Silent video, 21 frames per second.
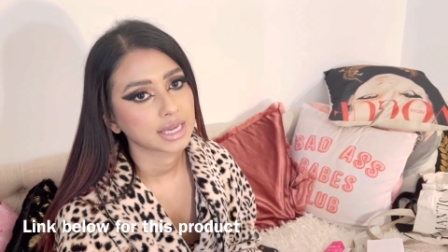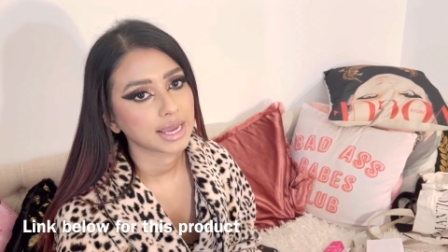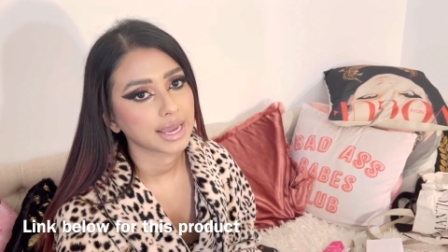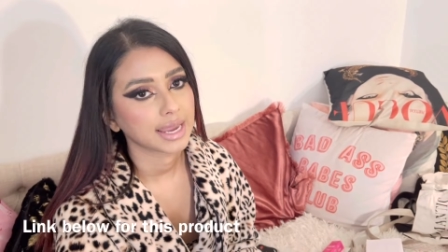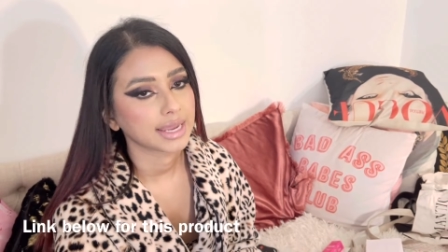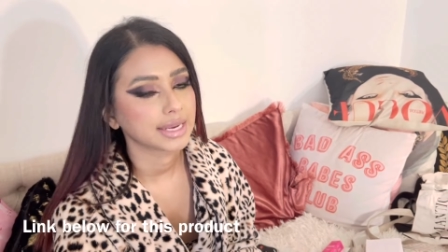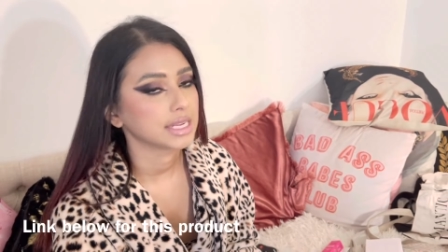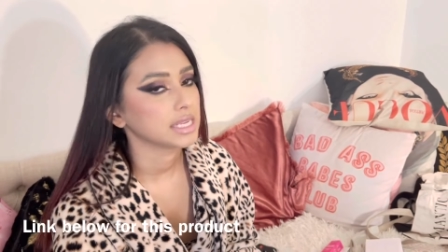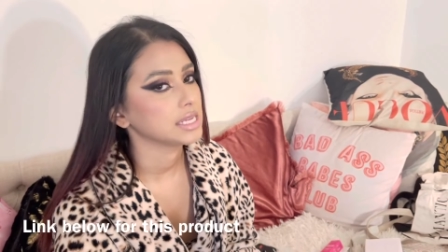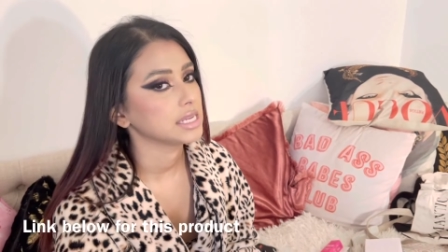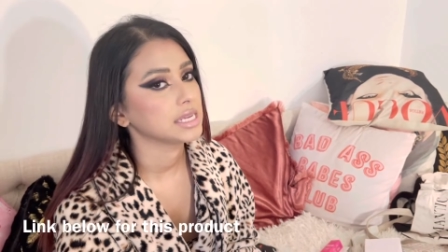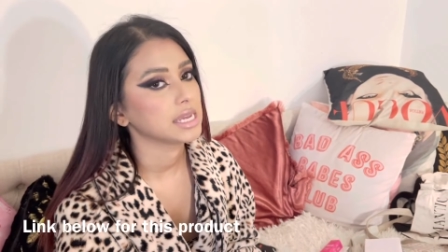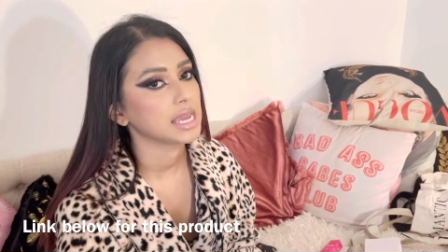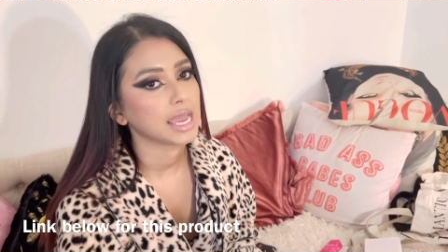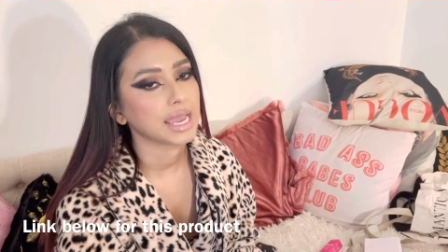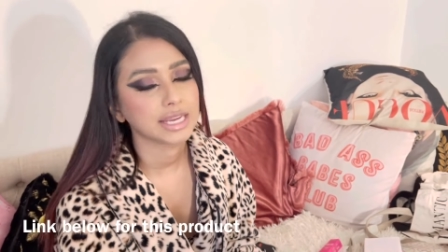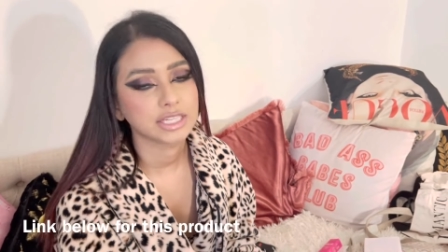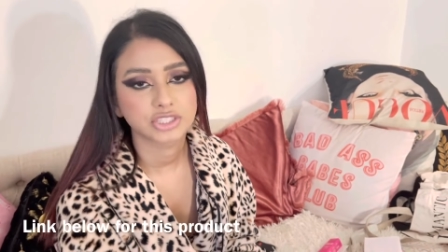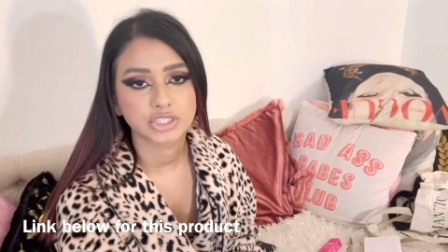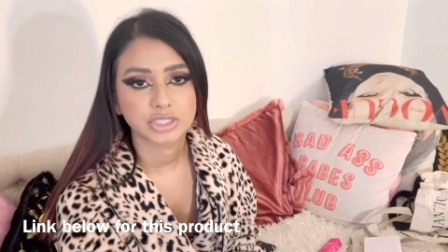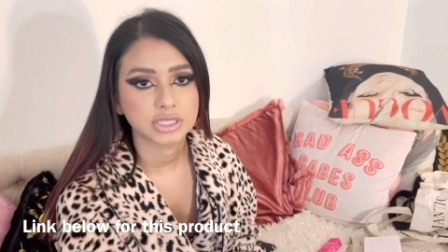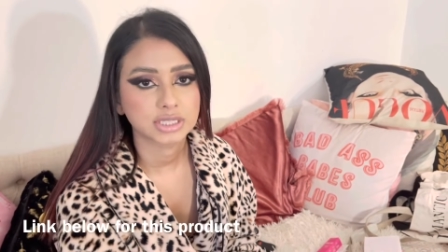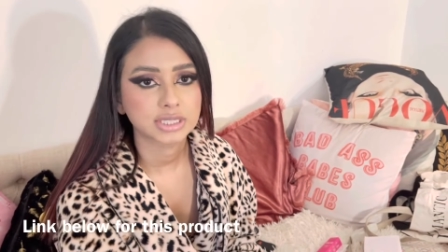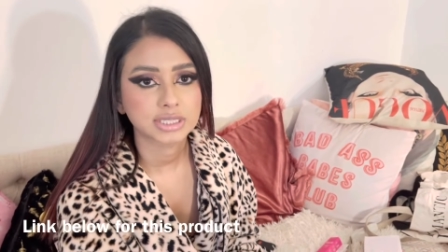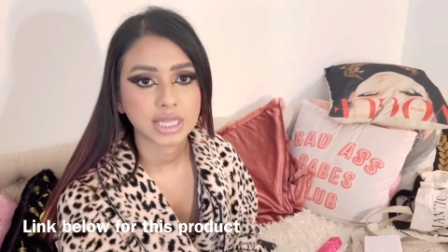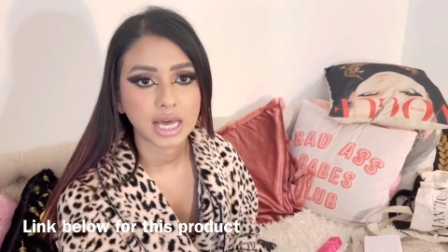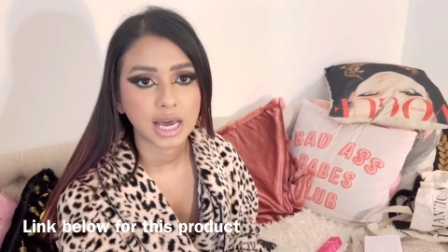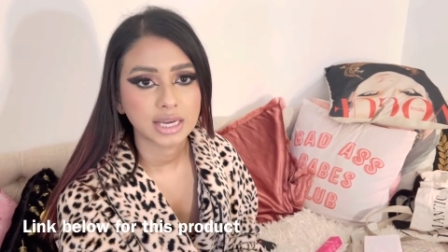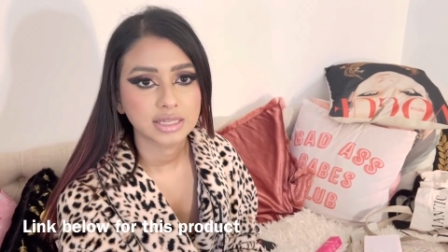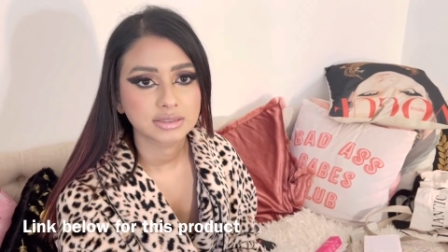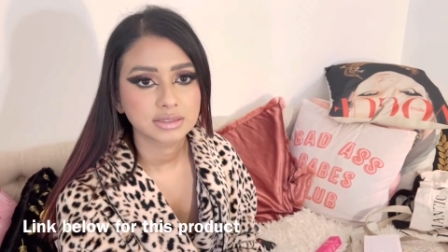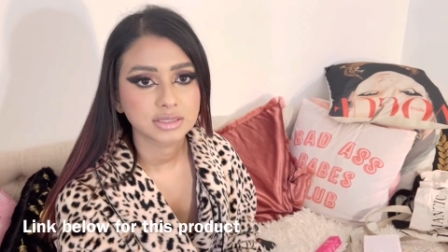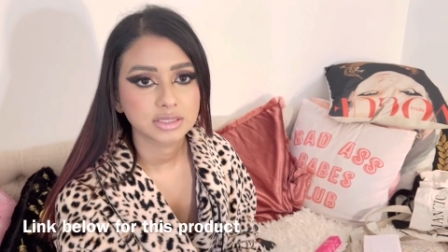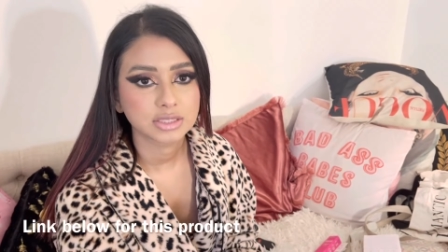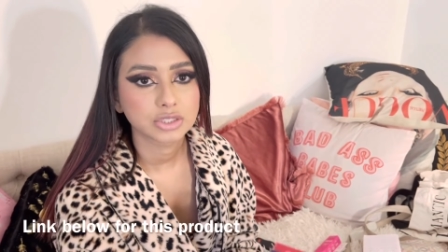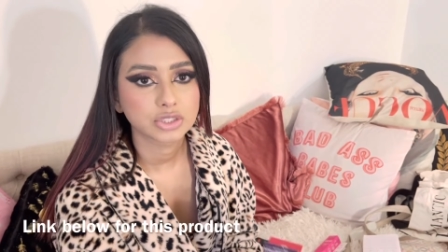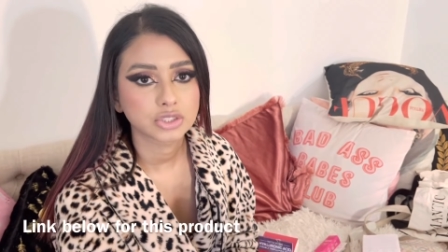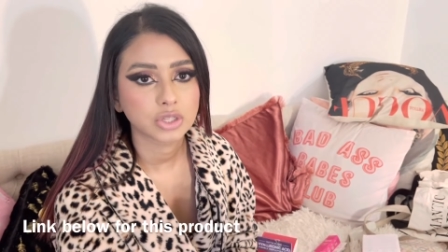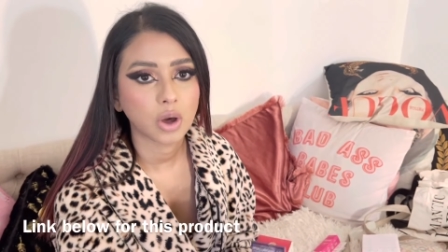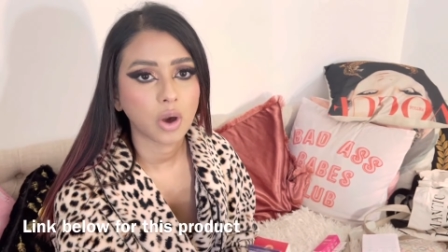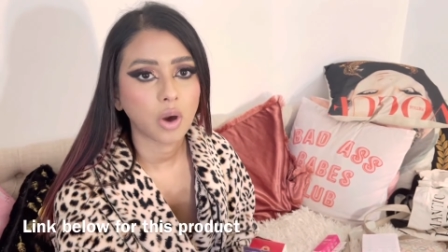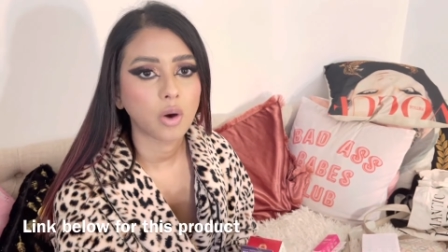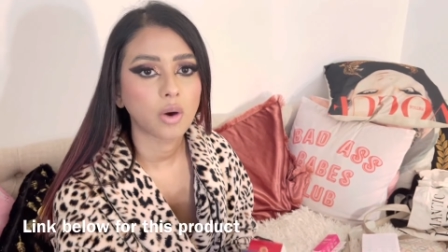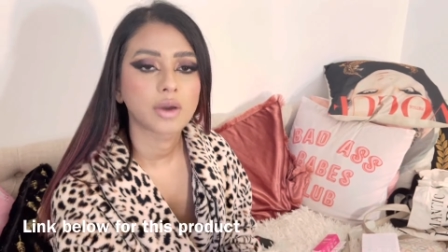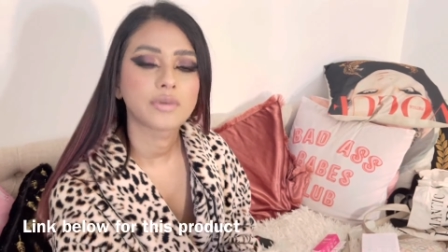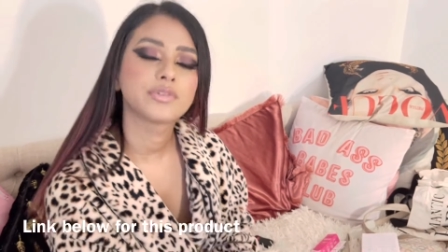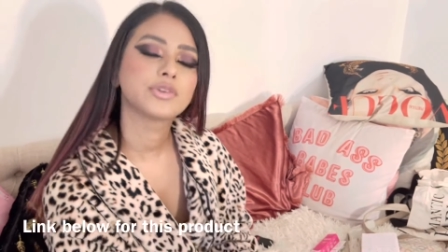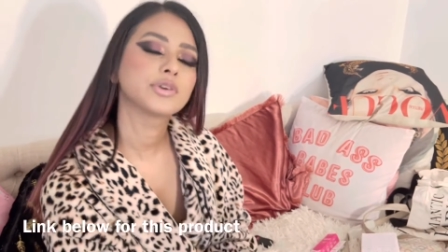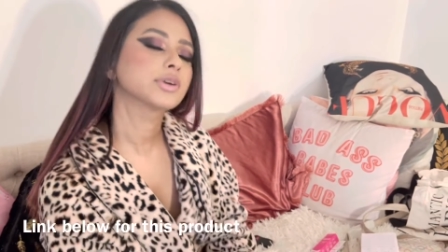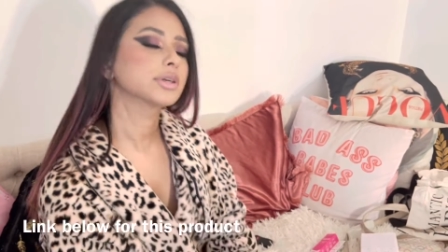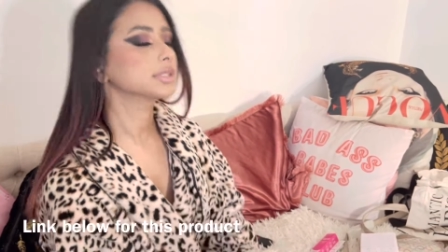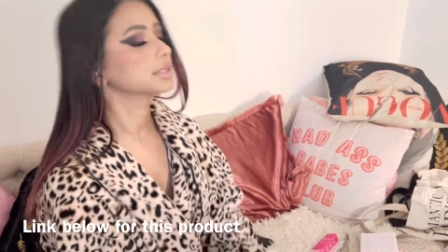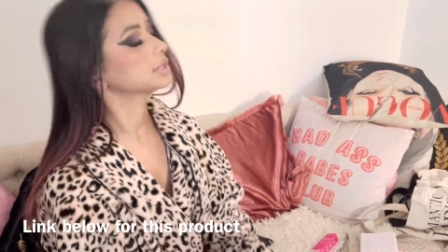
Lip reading: any aging signs. So if you can